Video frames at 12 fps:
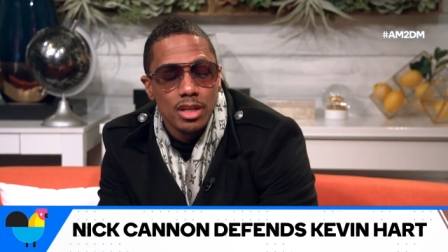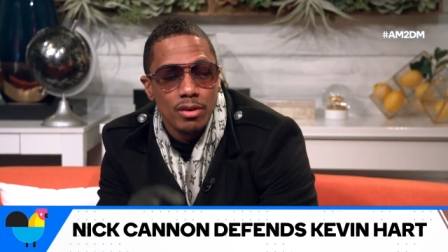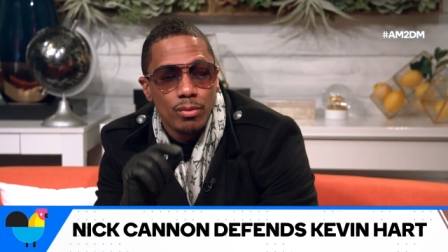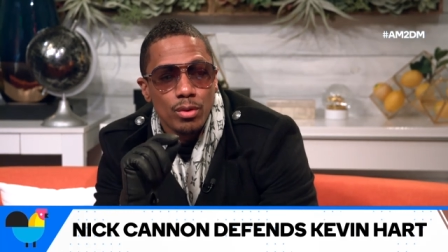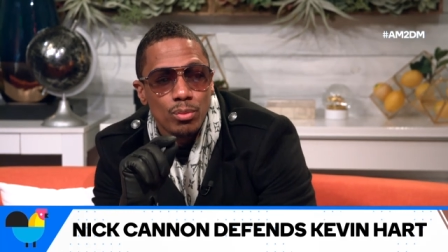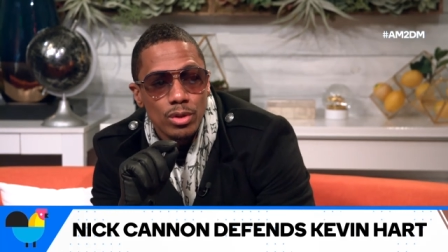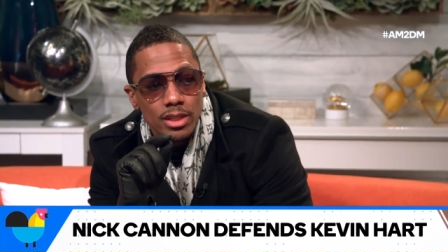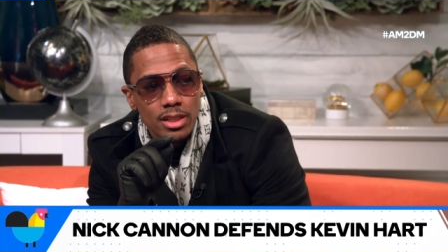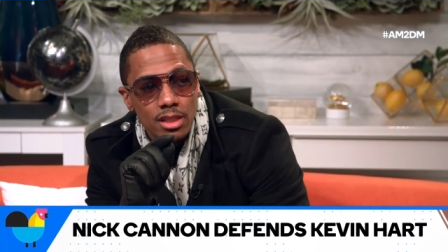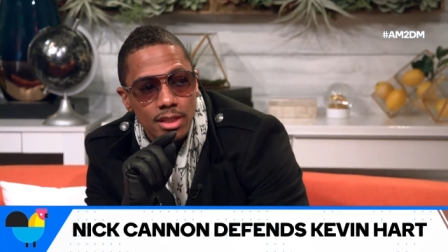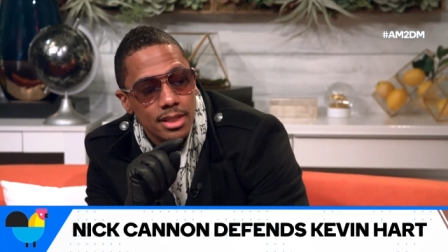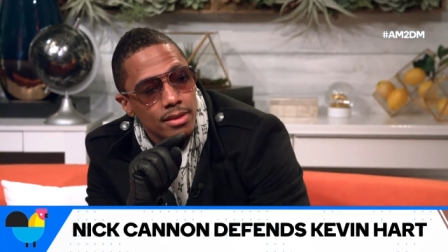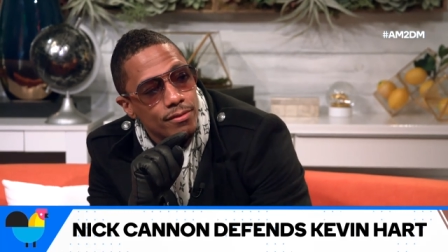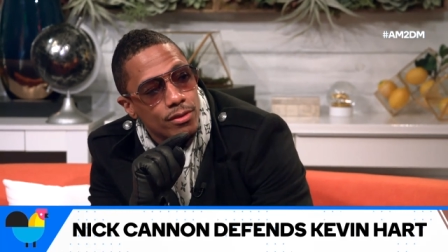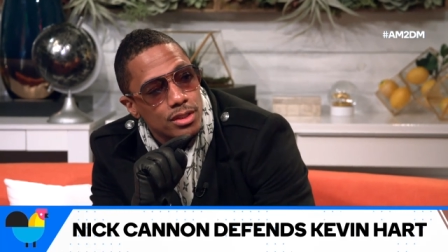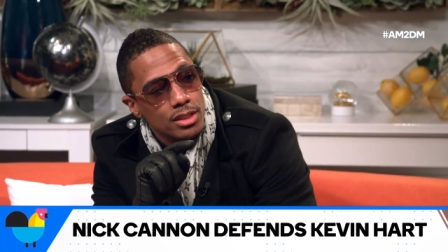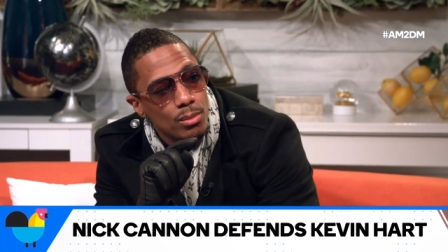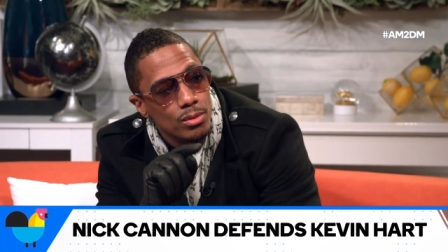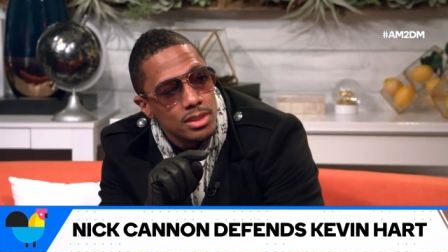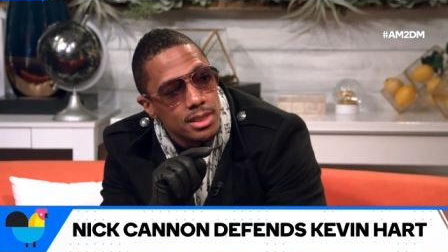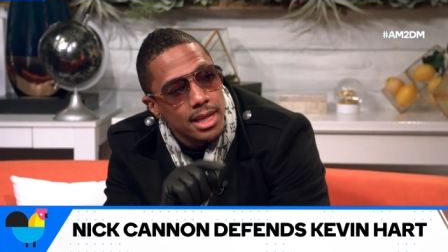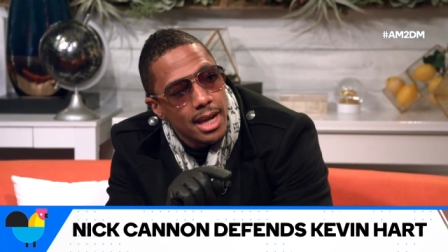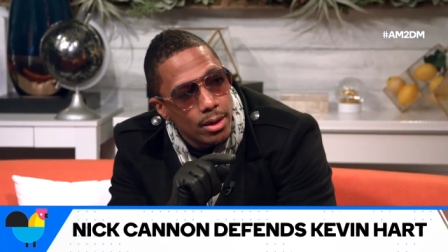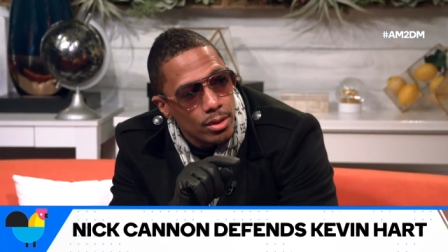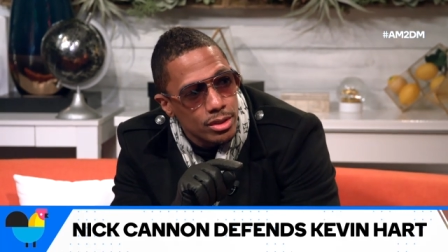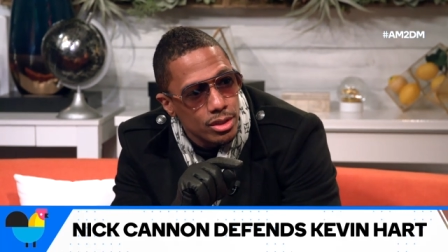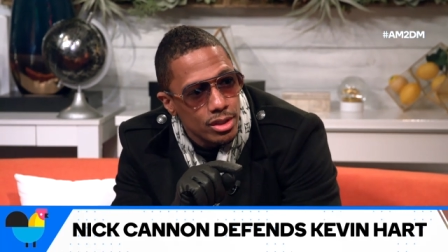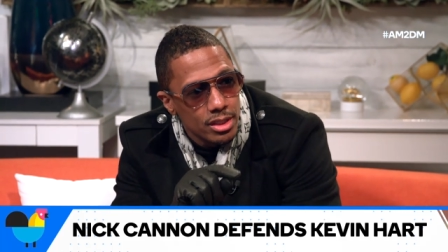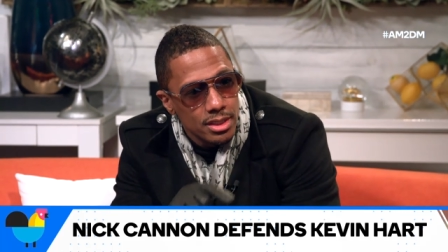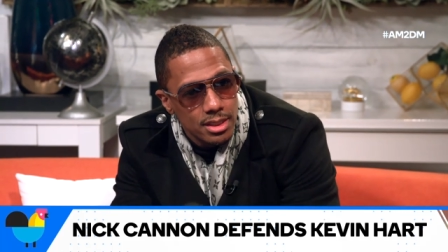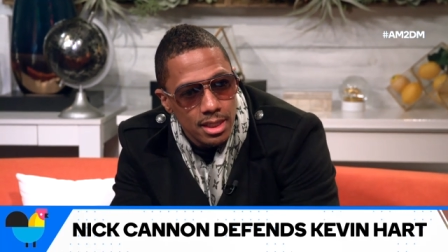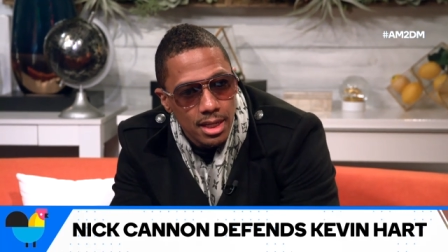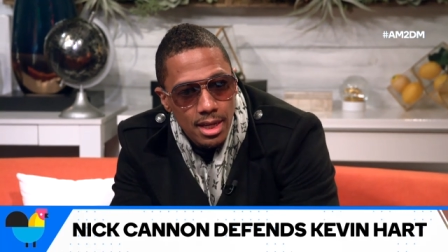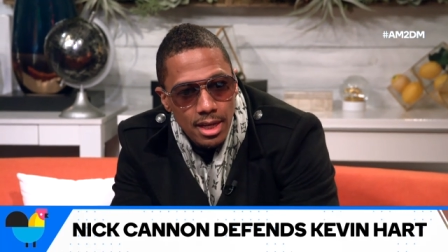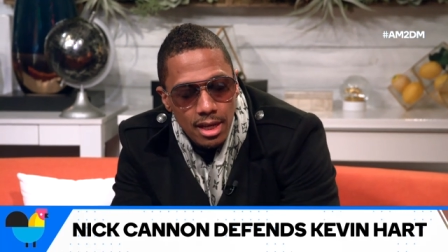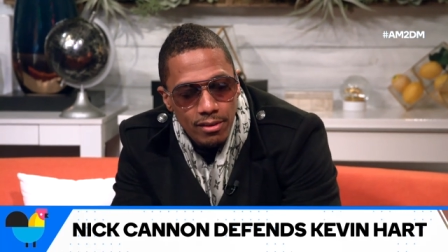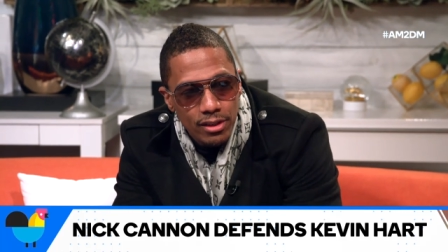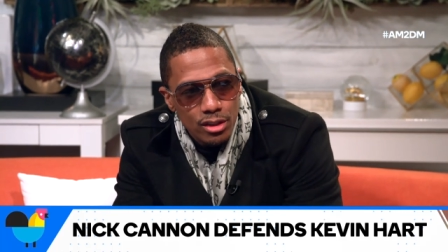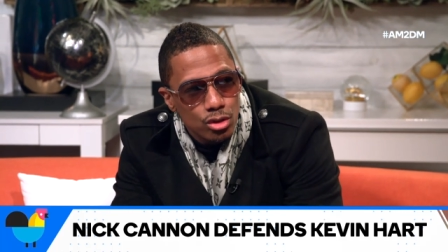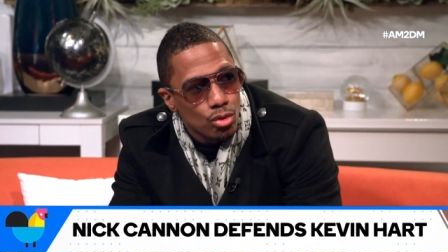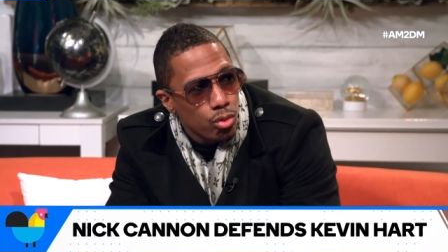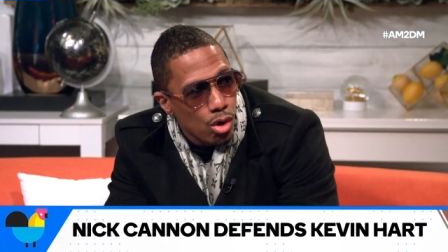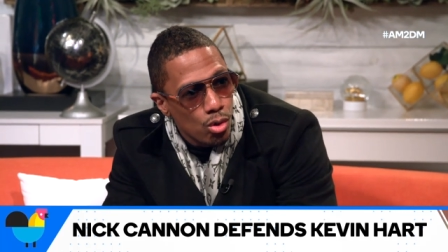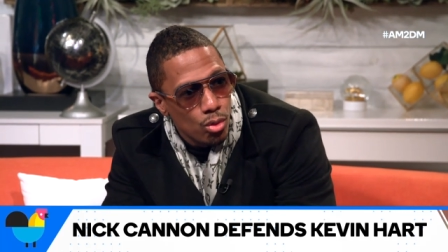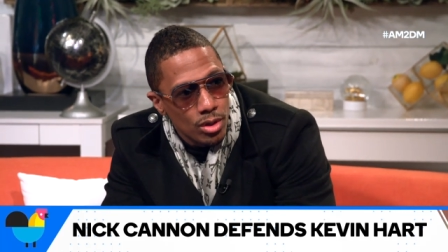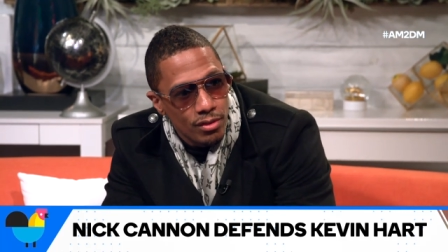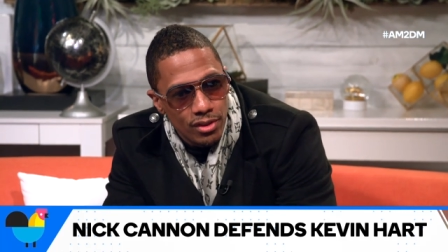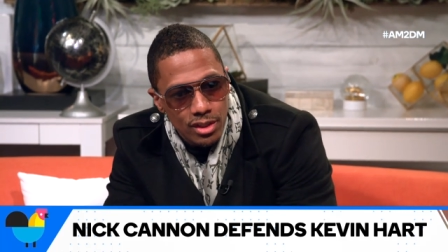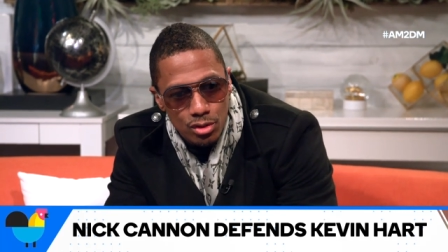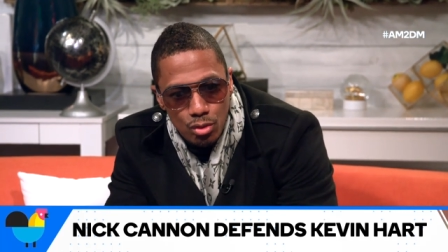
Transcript: if we're really looking for someone's character to see if he's grown